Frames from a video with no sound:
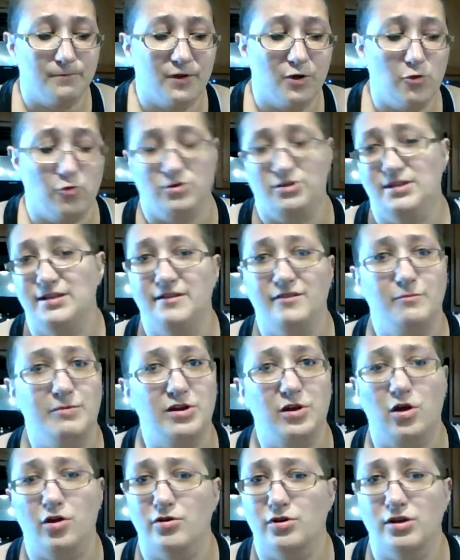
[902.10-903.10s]
Quarantine has been
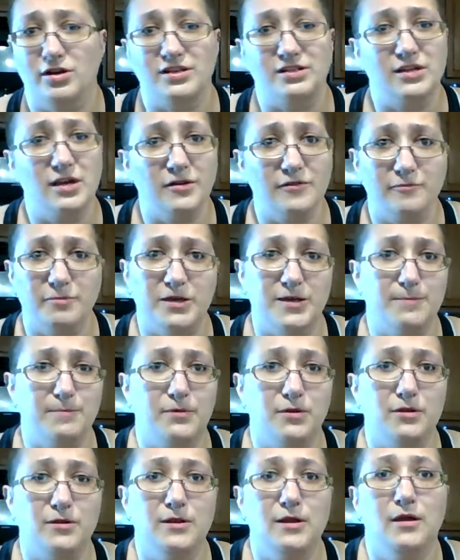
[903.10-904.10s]
hard on a ton of
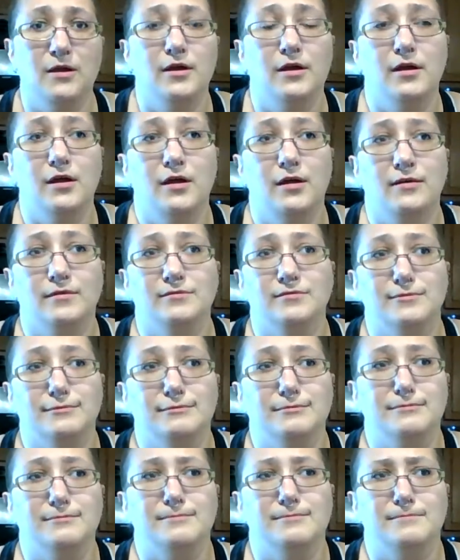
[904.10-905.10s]
people.
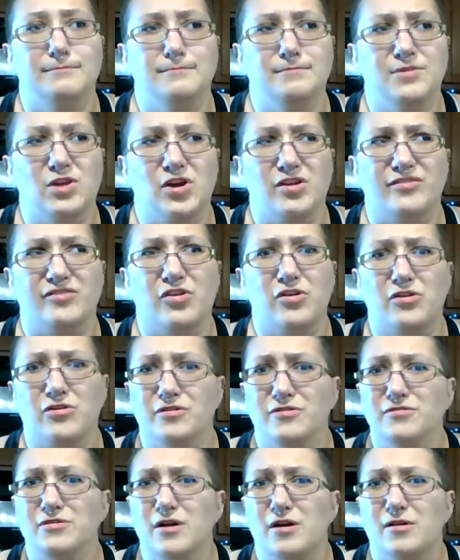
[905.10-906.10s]
Not as
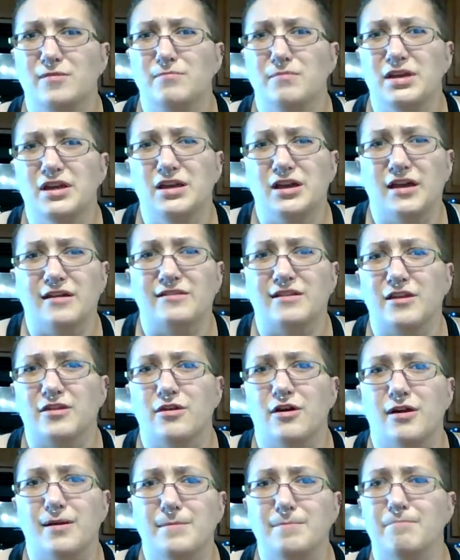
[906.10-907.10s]
hard on me as I
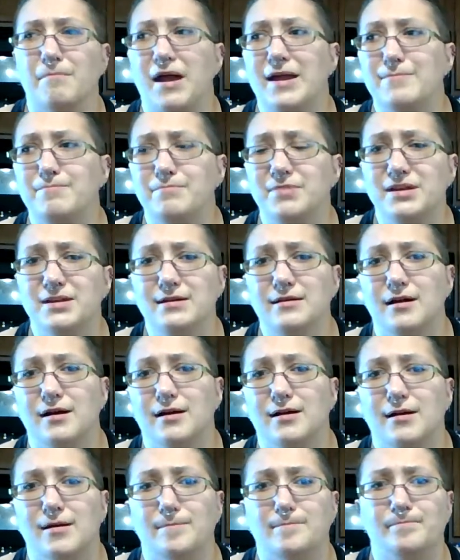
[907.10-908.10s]
thought it might be.
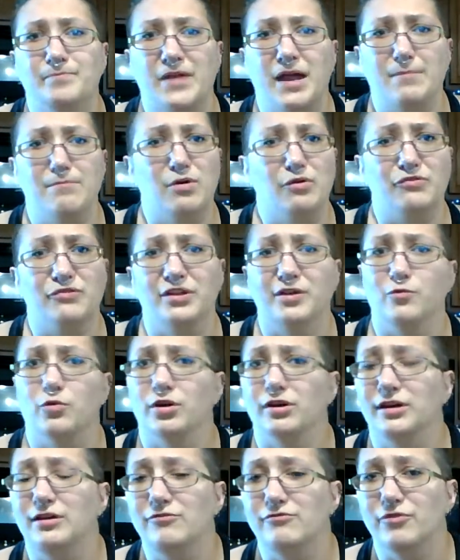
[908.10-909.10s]
I'm mostly
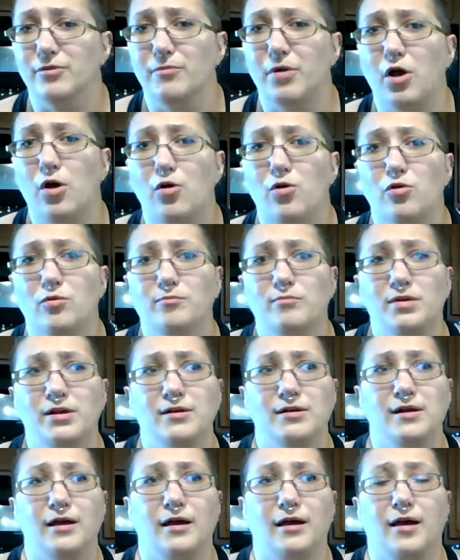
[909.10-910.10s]
working from home.
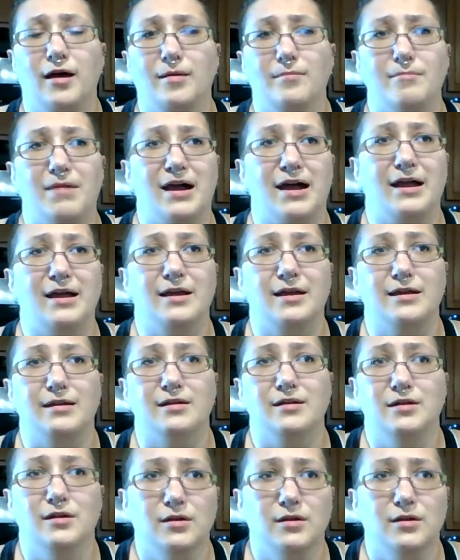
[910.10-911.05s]
My